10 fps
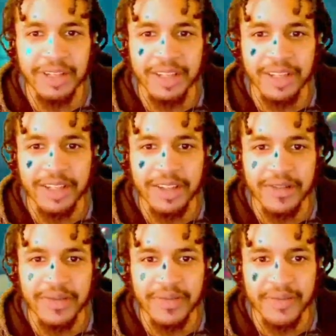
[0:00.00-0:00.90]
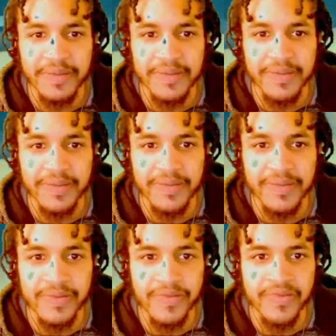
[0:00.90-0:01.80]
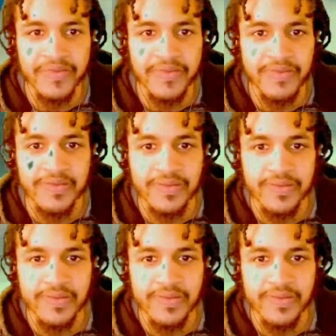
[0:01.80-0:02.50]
No one is speaking in this clip.